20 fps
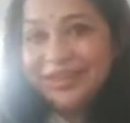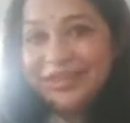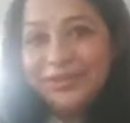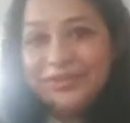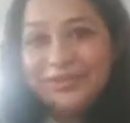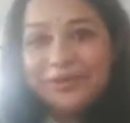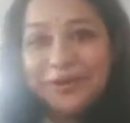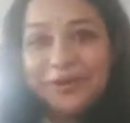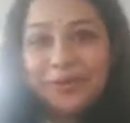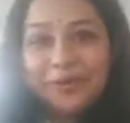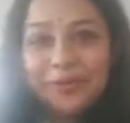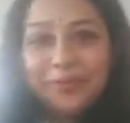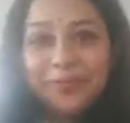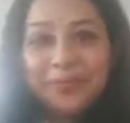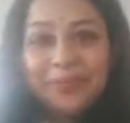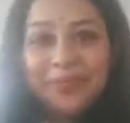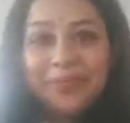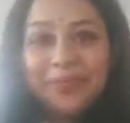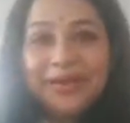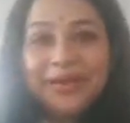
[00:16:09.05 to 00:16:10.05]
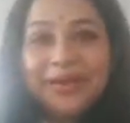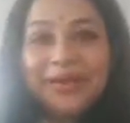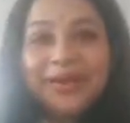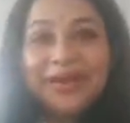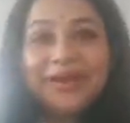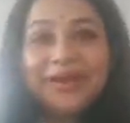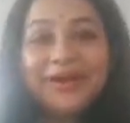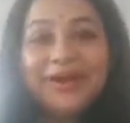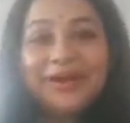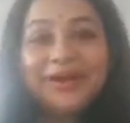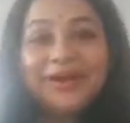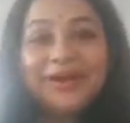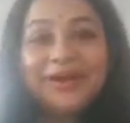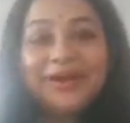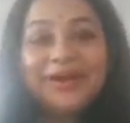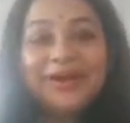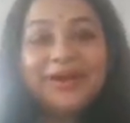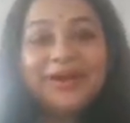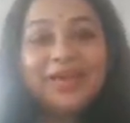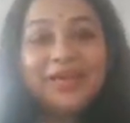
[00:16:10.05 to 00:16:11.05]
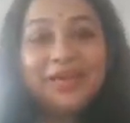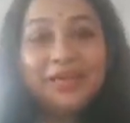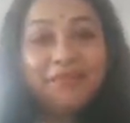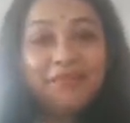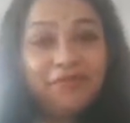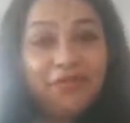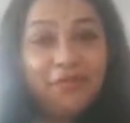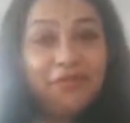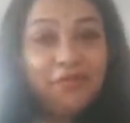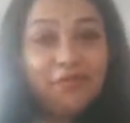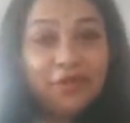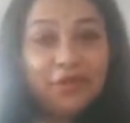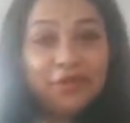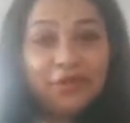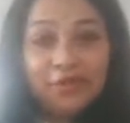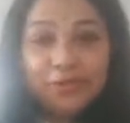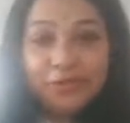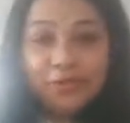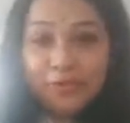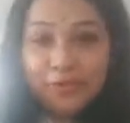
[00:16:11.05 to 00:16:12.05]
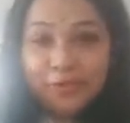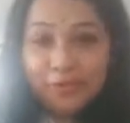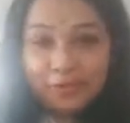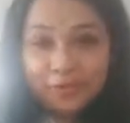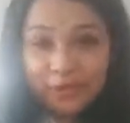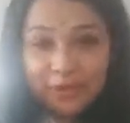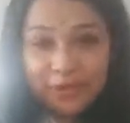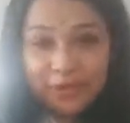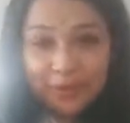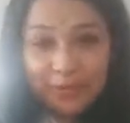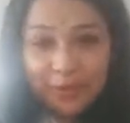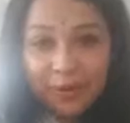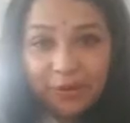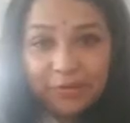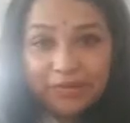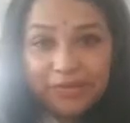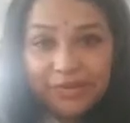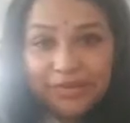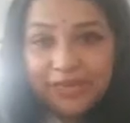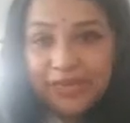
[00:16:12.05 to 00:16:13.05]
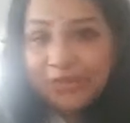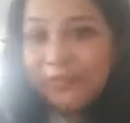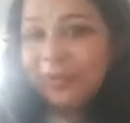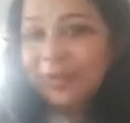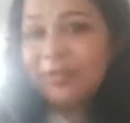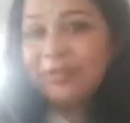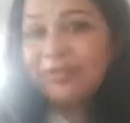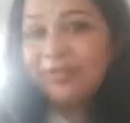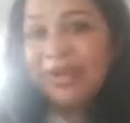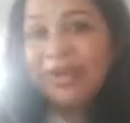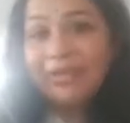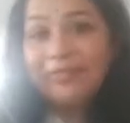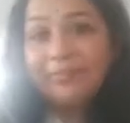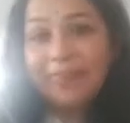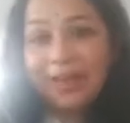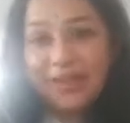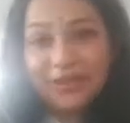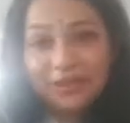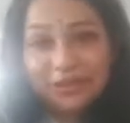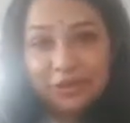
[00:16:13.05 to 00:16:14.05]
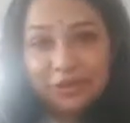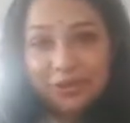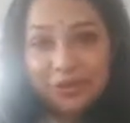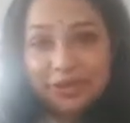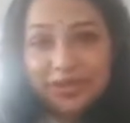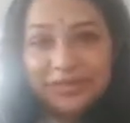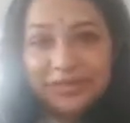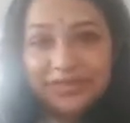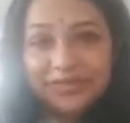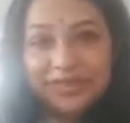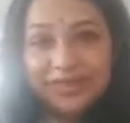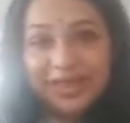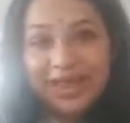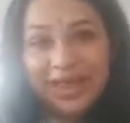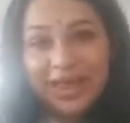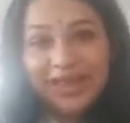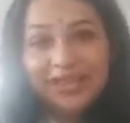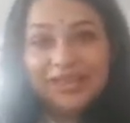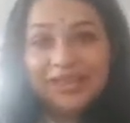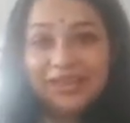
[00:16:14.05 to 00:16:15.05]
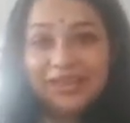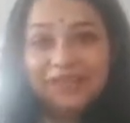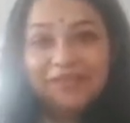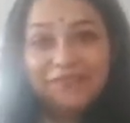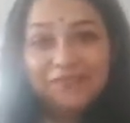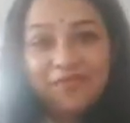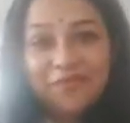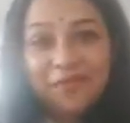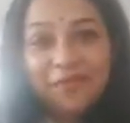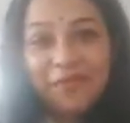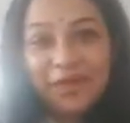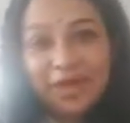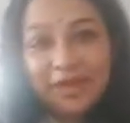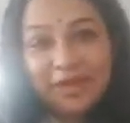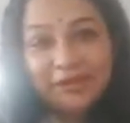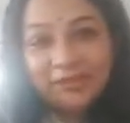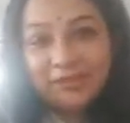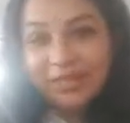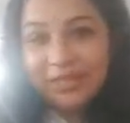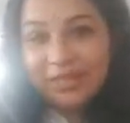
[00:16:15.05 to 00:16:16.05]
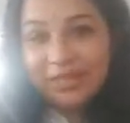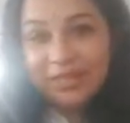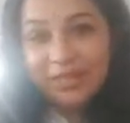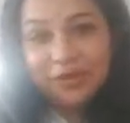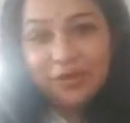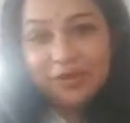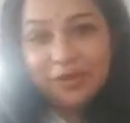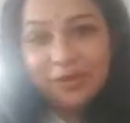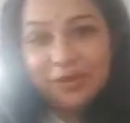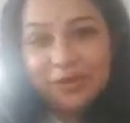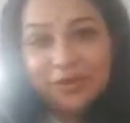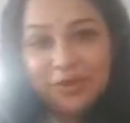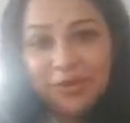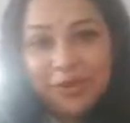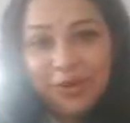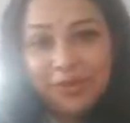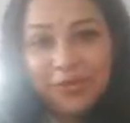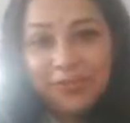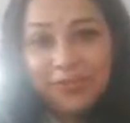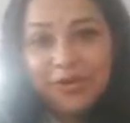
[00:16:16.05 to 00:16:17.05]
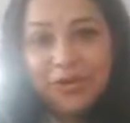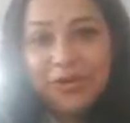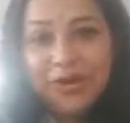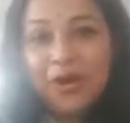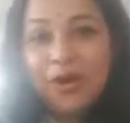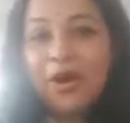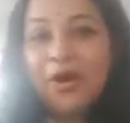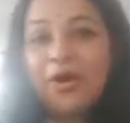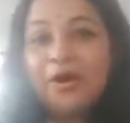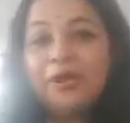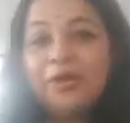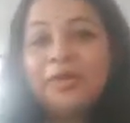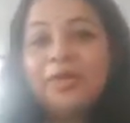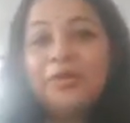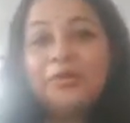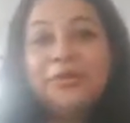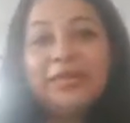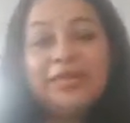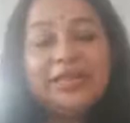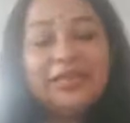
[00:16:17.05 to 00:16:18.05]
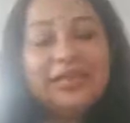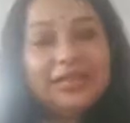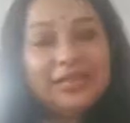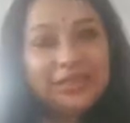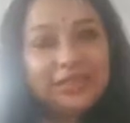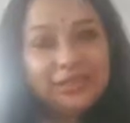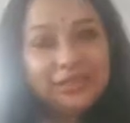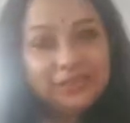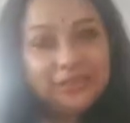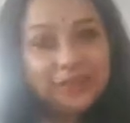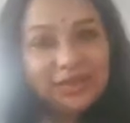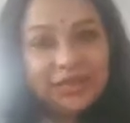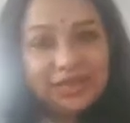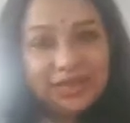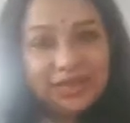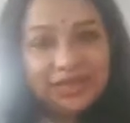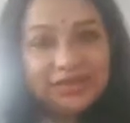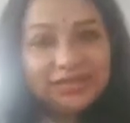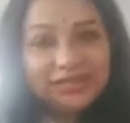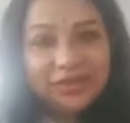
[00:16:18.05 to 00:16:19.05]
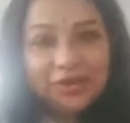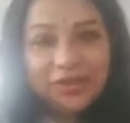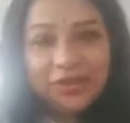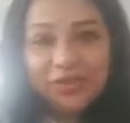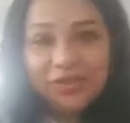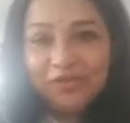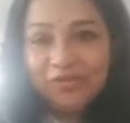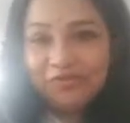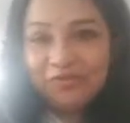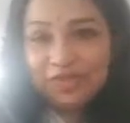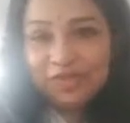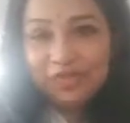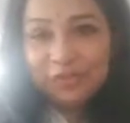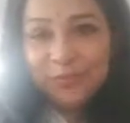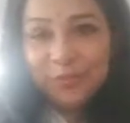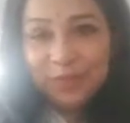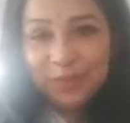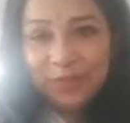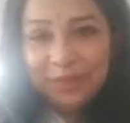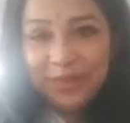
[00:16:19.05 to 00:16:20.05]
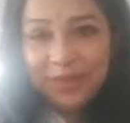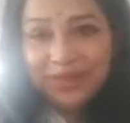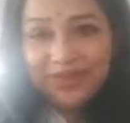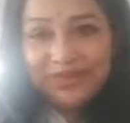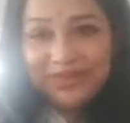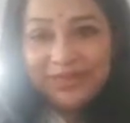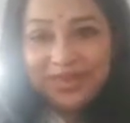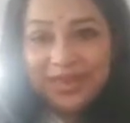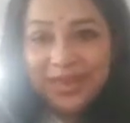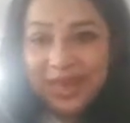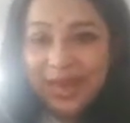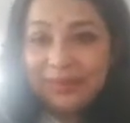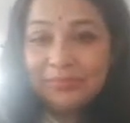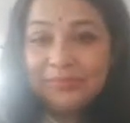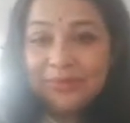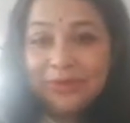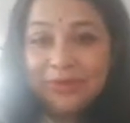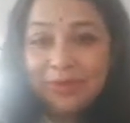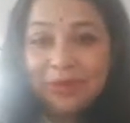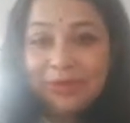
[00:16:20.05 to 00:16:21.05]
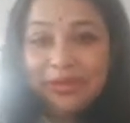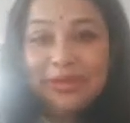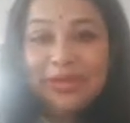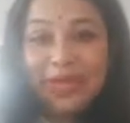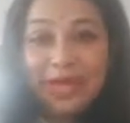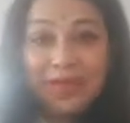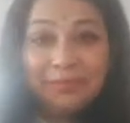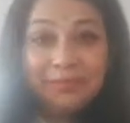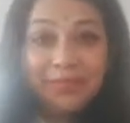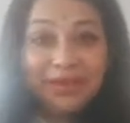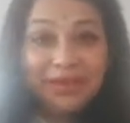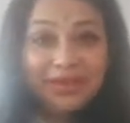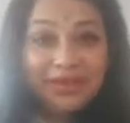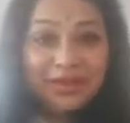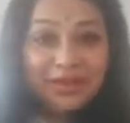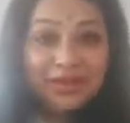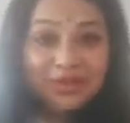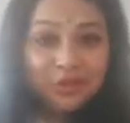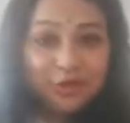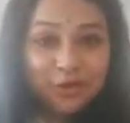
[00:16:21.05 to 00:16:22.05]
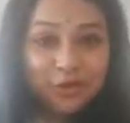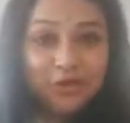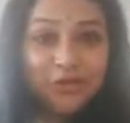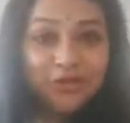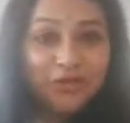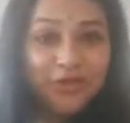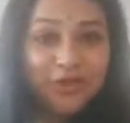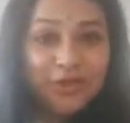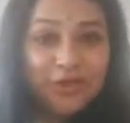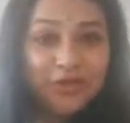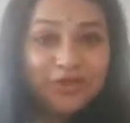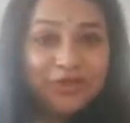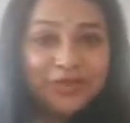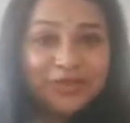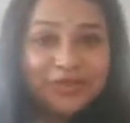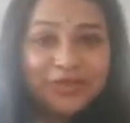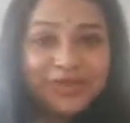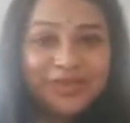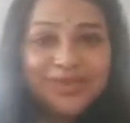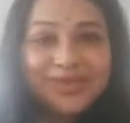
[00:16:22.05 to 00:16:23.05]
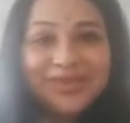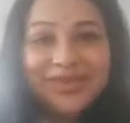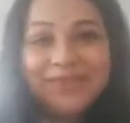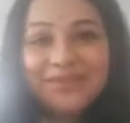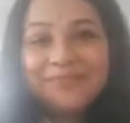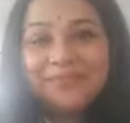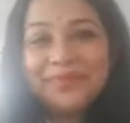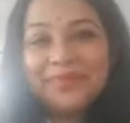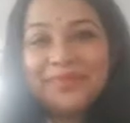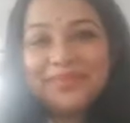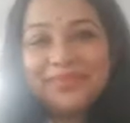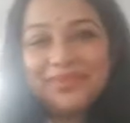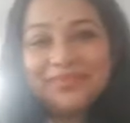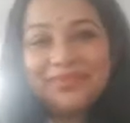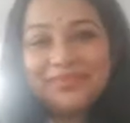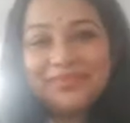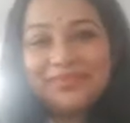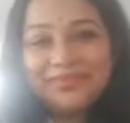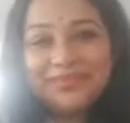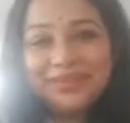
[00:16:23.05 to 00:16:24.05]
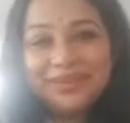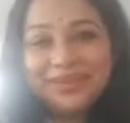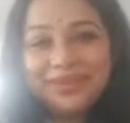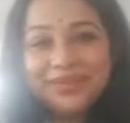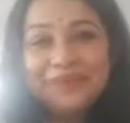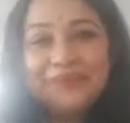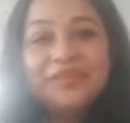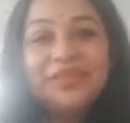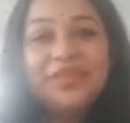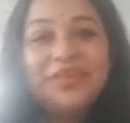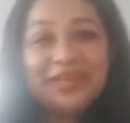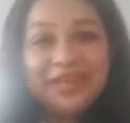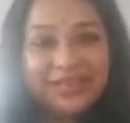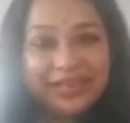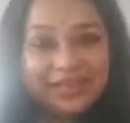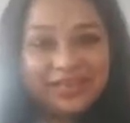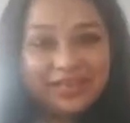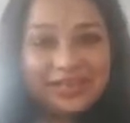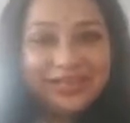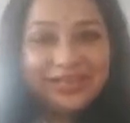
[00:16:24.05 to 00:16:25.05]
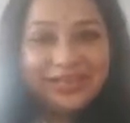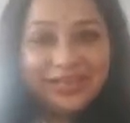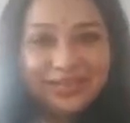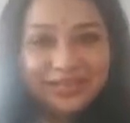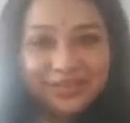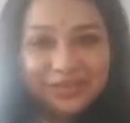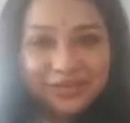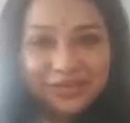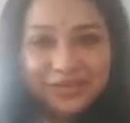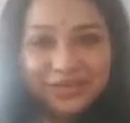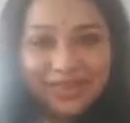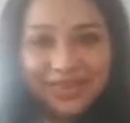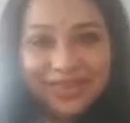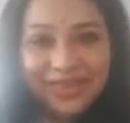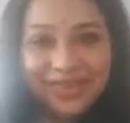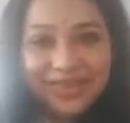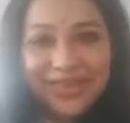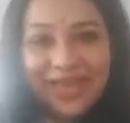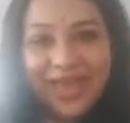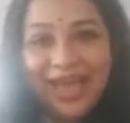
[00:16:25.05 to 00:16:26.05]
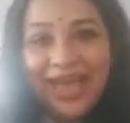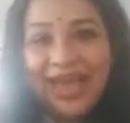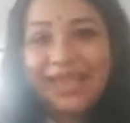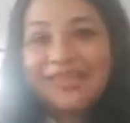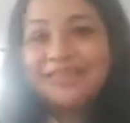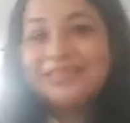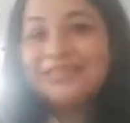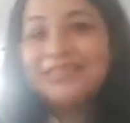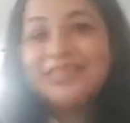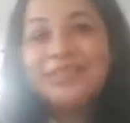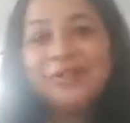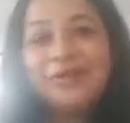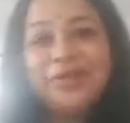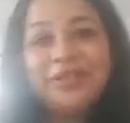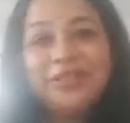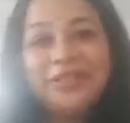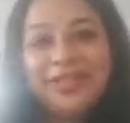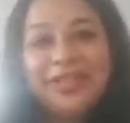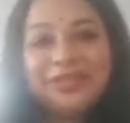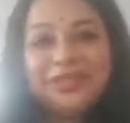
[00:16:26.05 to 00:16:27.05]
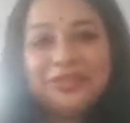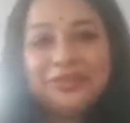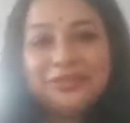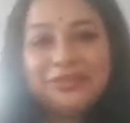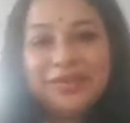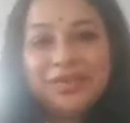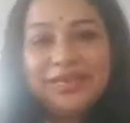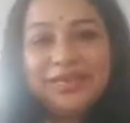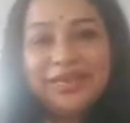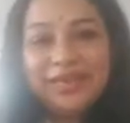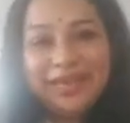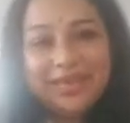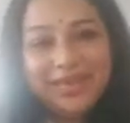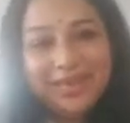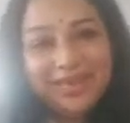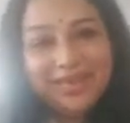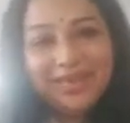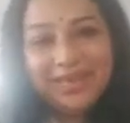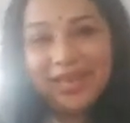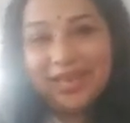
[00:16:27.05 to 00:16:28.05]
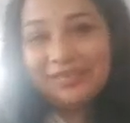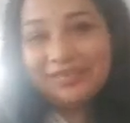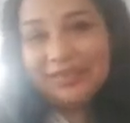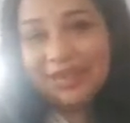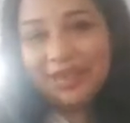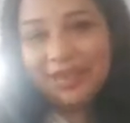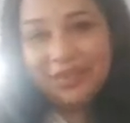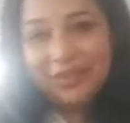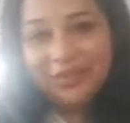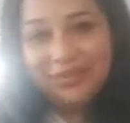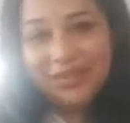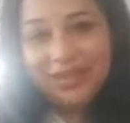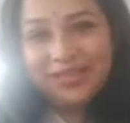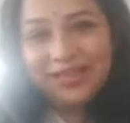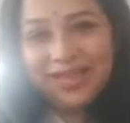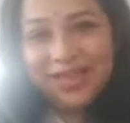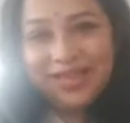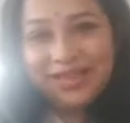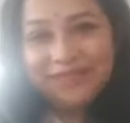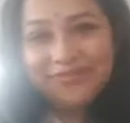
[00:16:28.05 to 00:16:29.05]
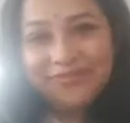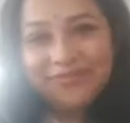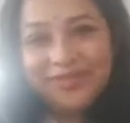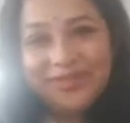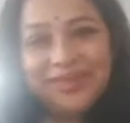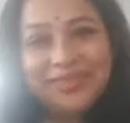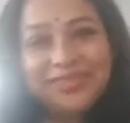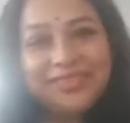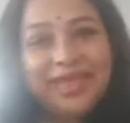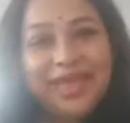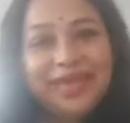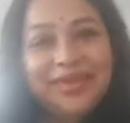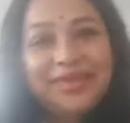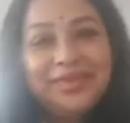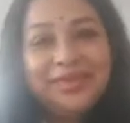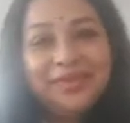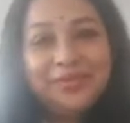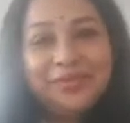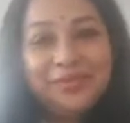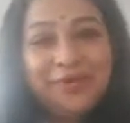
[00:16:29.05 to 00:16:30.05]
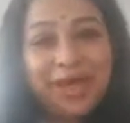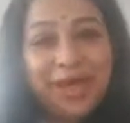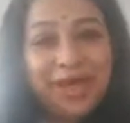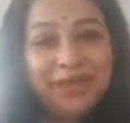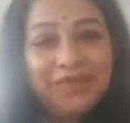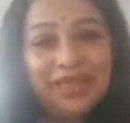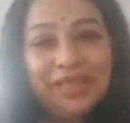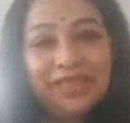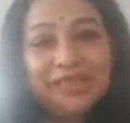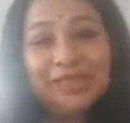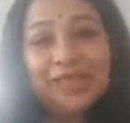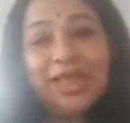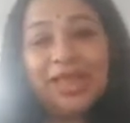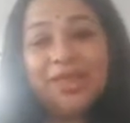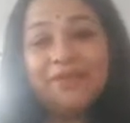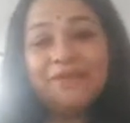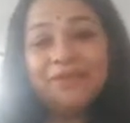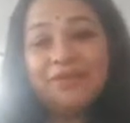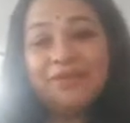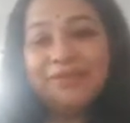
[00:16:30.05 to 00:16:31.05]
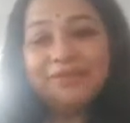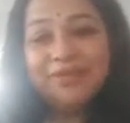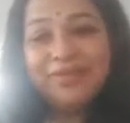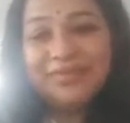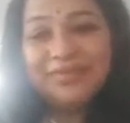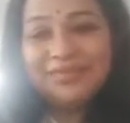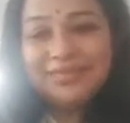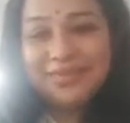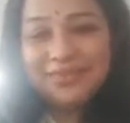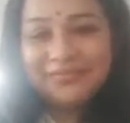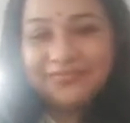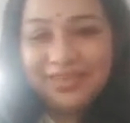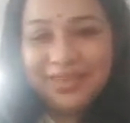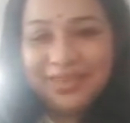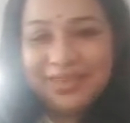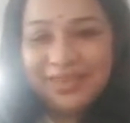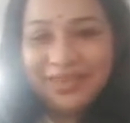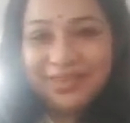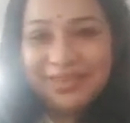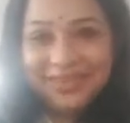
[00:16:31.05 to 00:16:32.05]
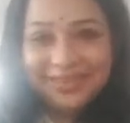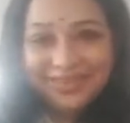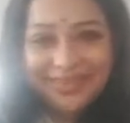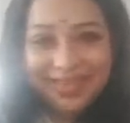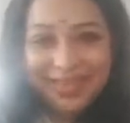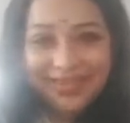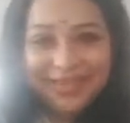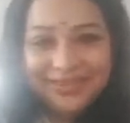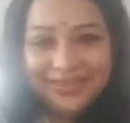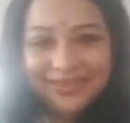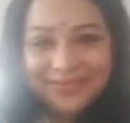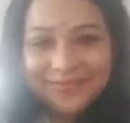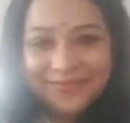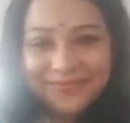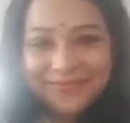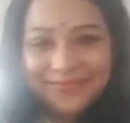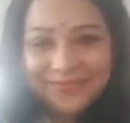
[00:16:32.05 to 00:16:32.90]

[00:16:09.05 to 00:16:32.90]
So, if you want to know more about it, you can write back to us at info@nrelq.com, or you can connect with us on the Facebook page. I'm sorry I'm making a short video today because we connected late today, and see you all next week again at Ayurveda Live. Thank you and have a great evening. Thank you.